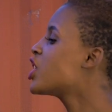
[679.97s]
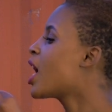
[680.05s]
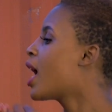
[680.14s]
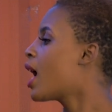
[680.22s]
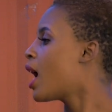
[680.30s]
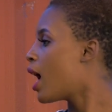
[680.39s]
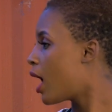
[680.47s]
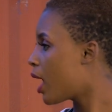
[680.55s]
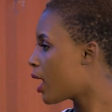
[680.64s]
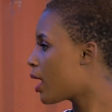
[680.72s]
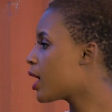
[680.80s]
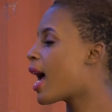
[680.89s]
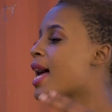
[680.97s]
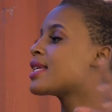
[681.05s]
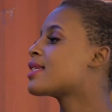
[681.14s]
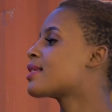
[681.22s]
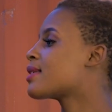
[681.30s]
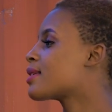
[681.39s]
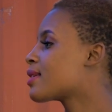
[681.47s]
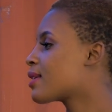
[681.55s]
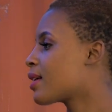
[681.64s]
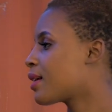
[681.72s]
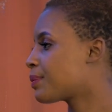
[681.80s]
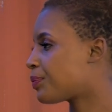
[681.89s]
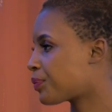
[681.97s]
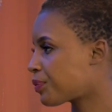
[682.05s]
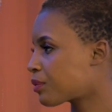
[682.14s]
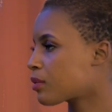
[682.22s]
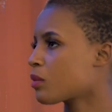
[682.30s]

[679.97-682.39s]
his wife. I'm not going